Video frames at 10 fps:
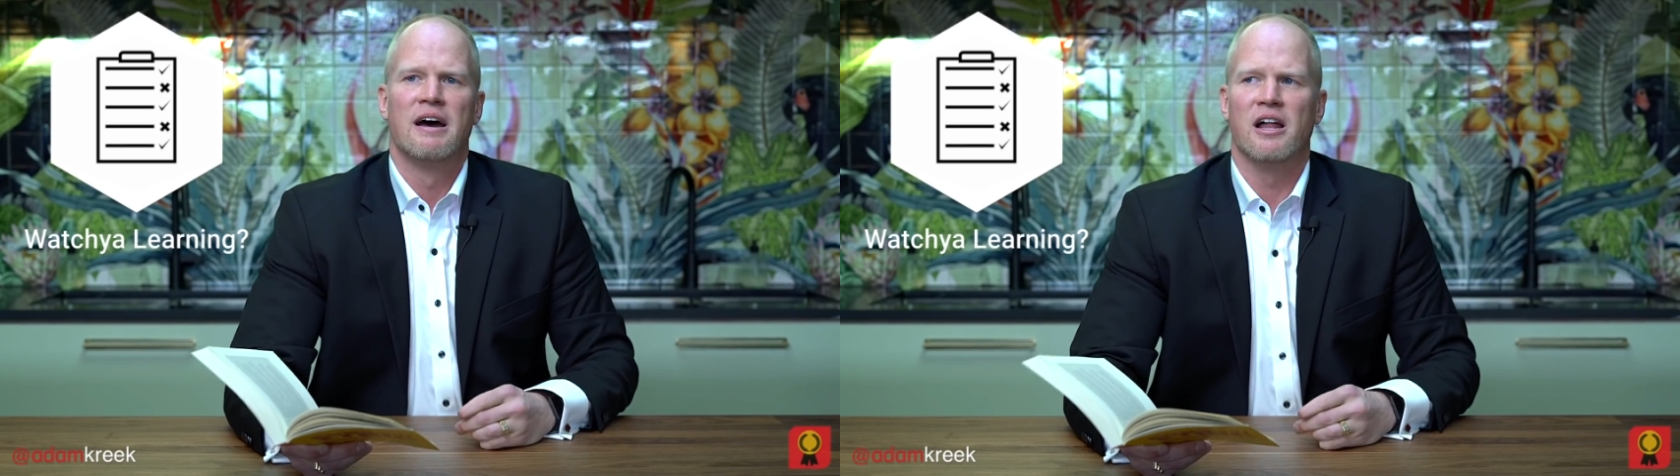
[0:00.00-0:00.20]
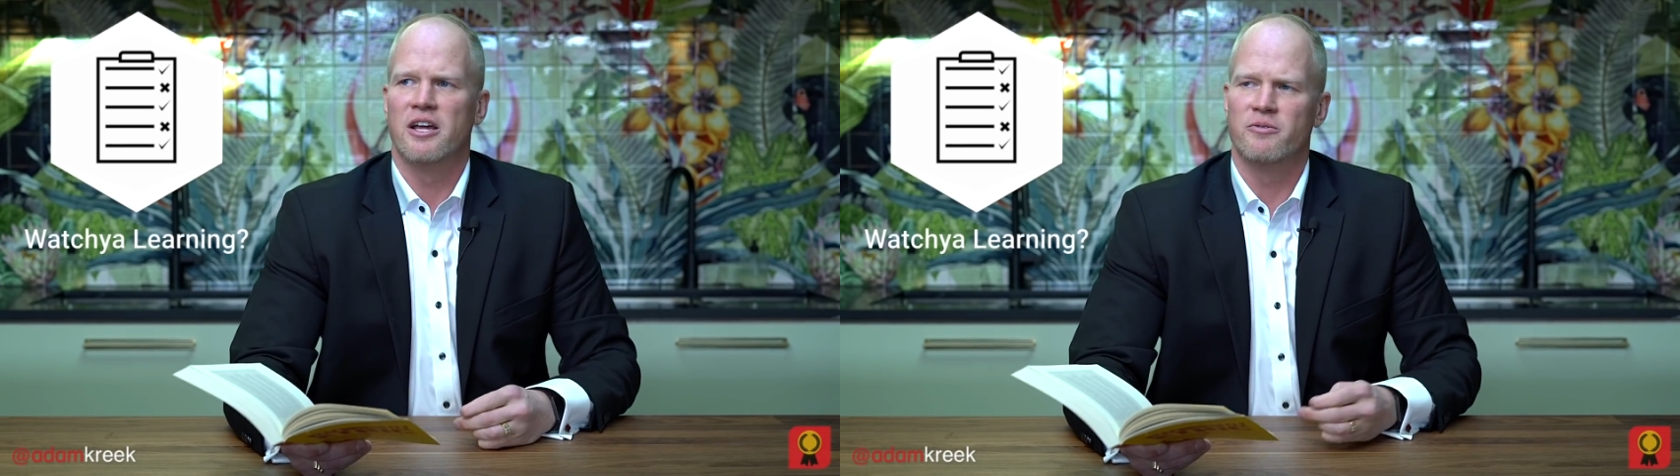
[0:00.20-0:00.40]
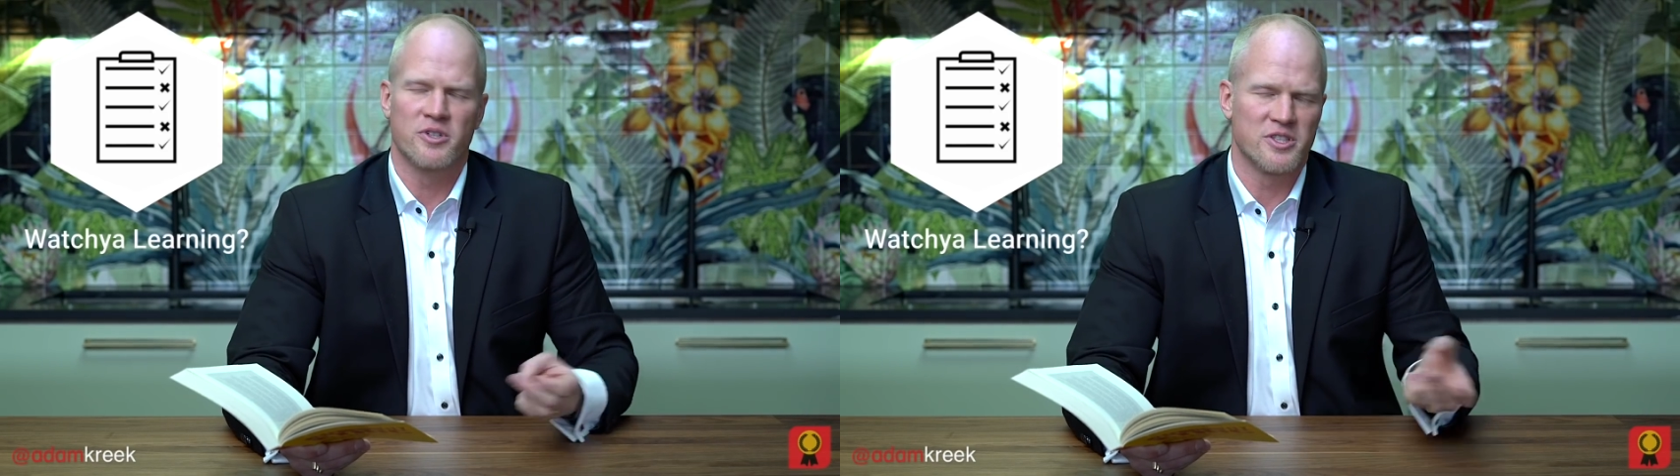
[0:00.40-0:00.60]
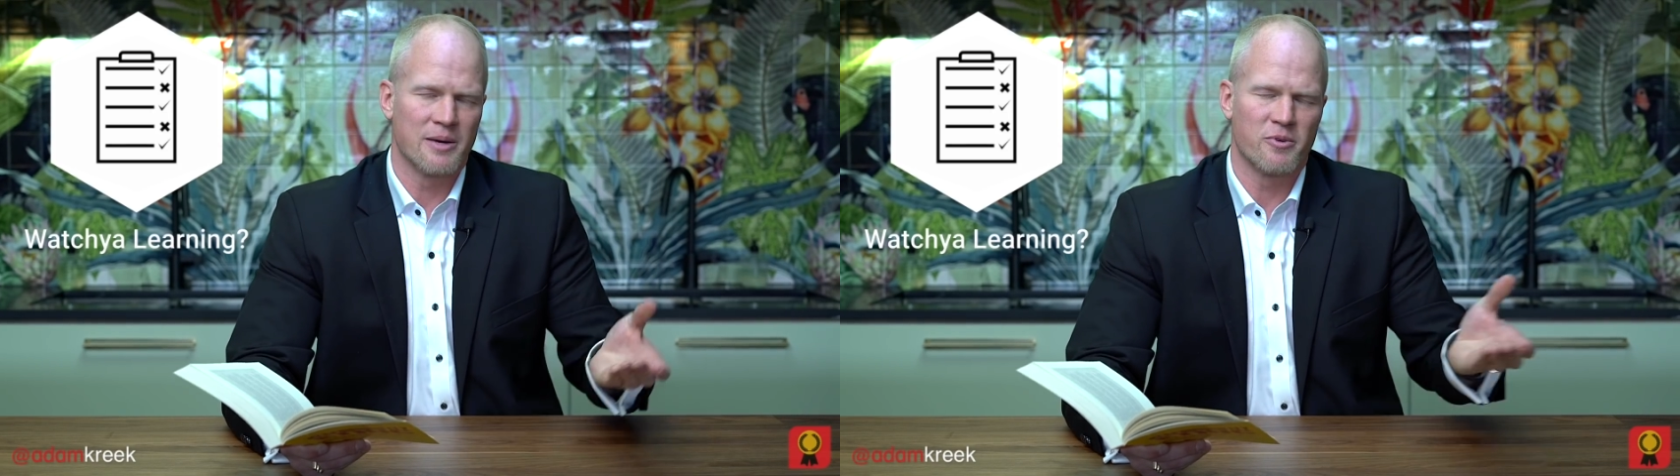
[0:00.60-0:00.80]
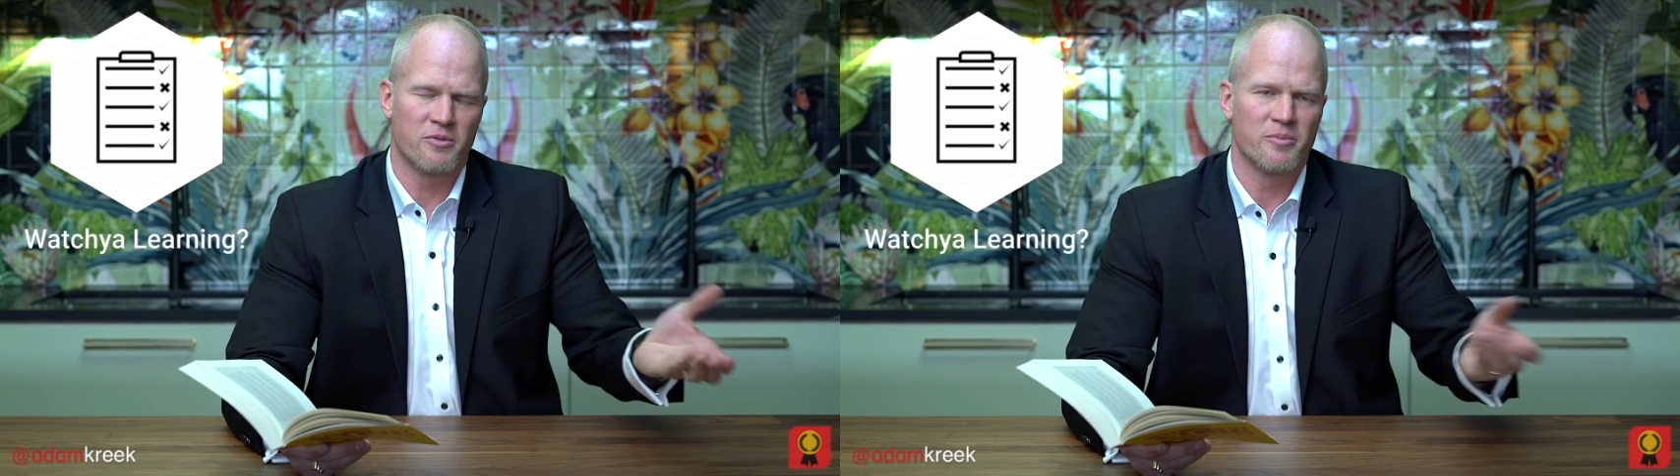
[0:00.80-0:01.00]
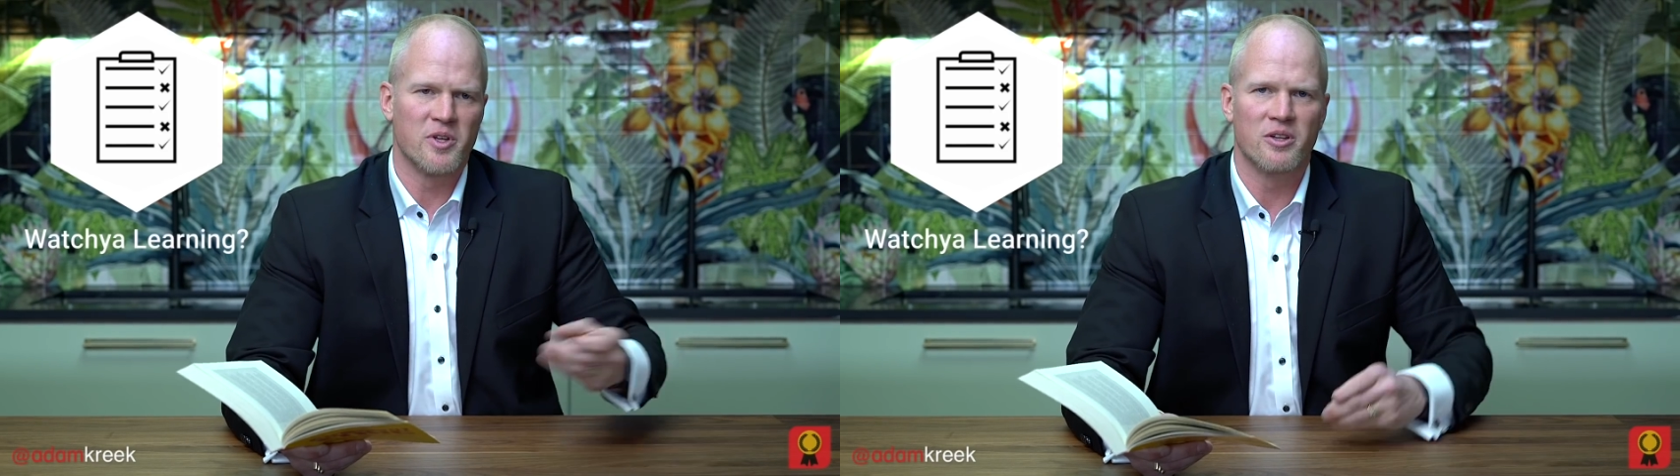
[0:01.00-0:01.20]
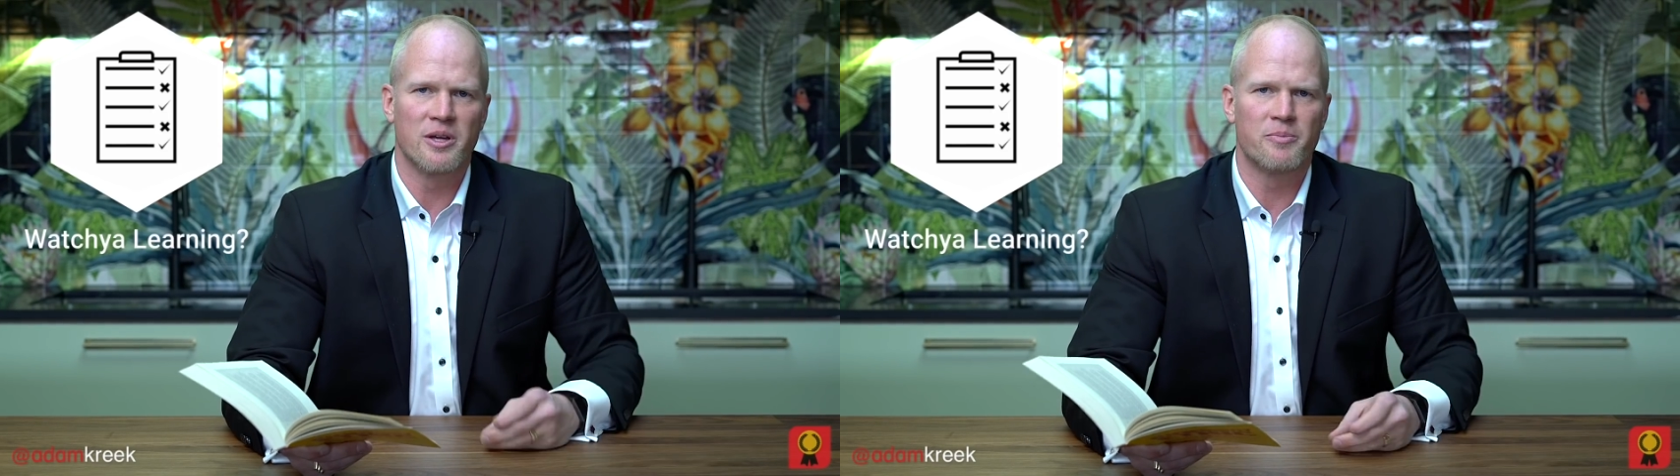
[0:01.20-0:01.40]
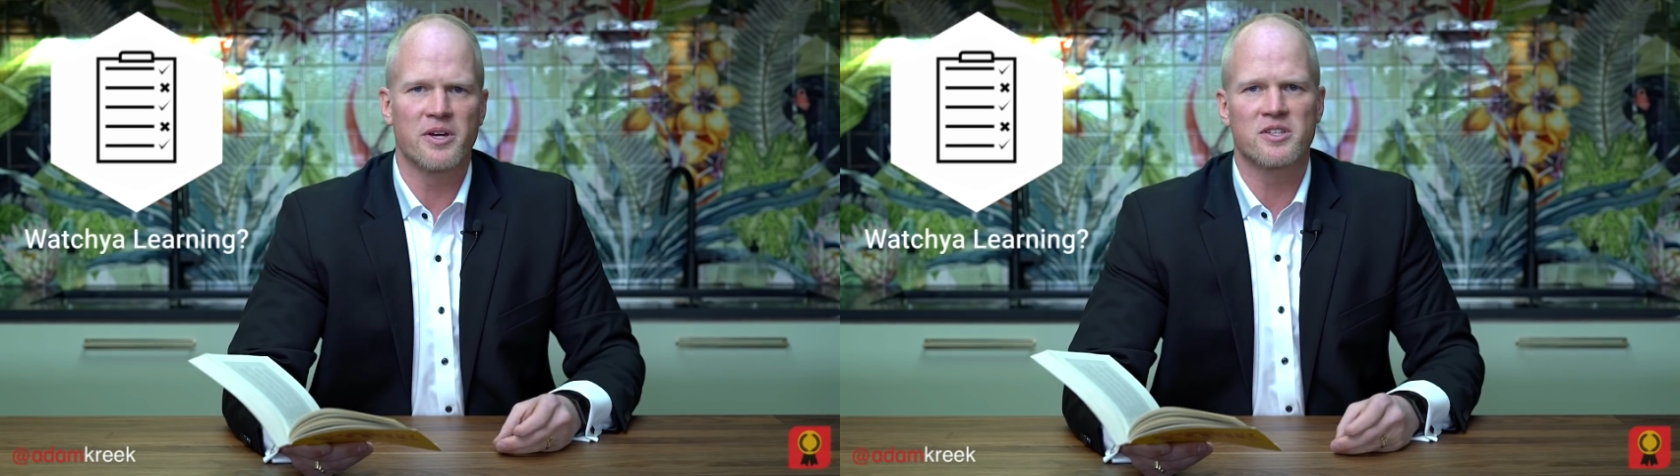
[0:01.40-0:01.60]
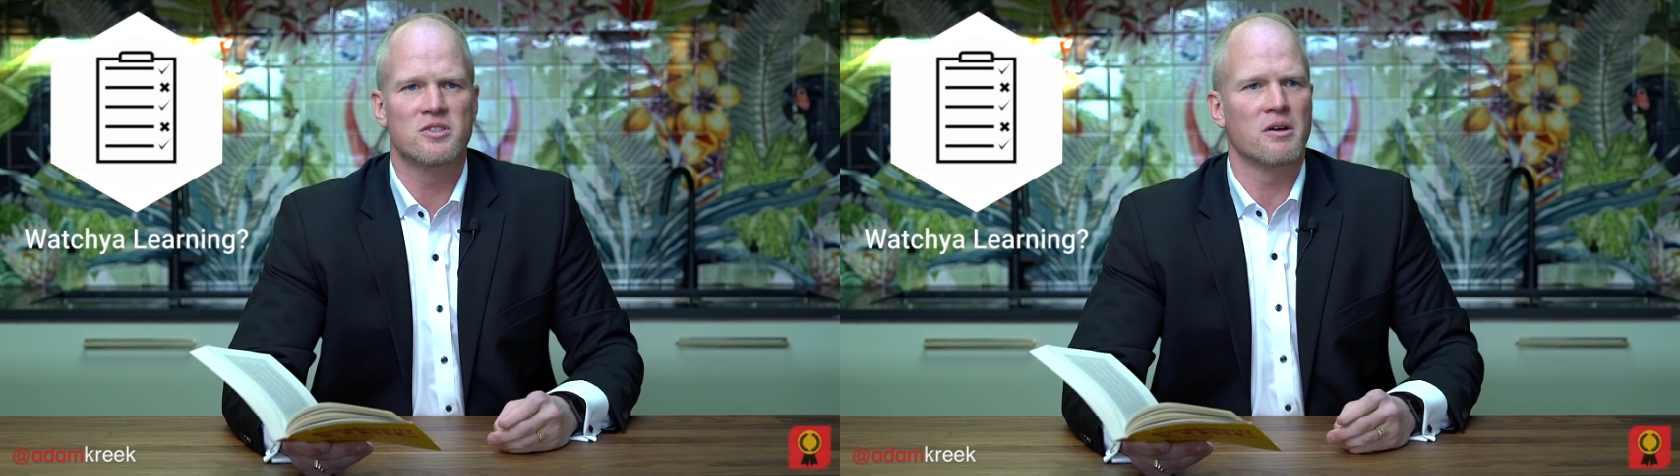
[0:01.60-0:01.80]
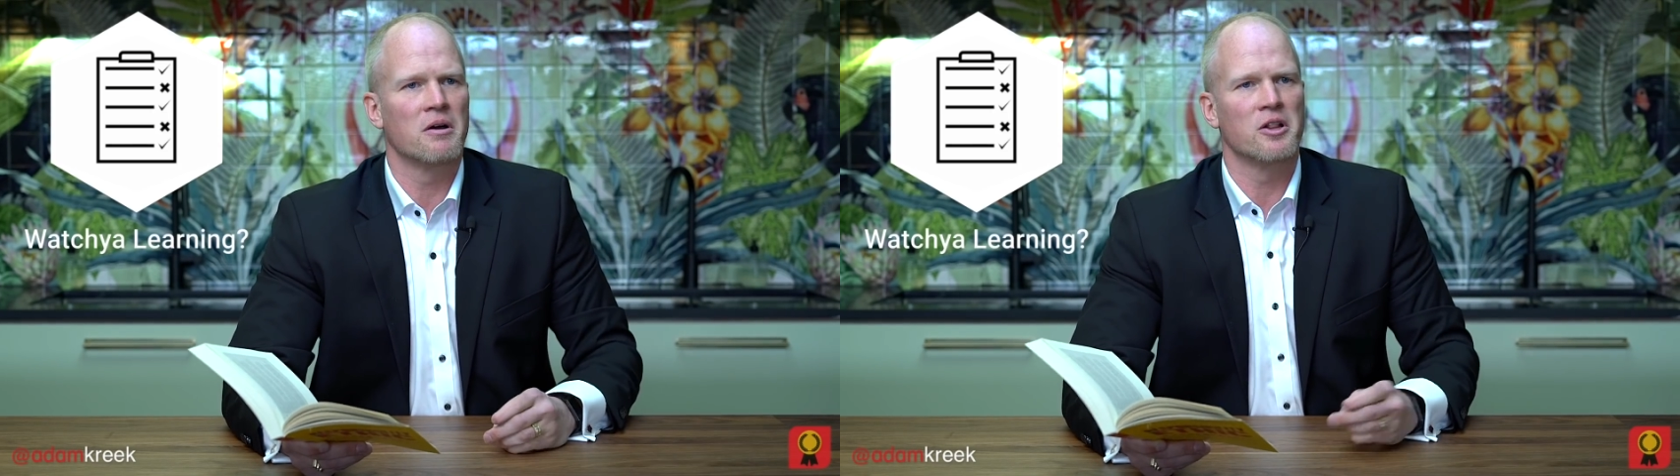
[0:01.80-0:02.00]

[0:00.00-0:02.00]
Like for example, from the Olympics, I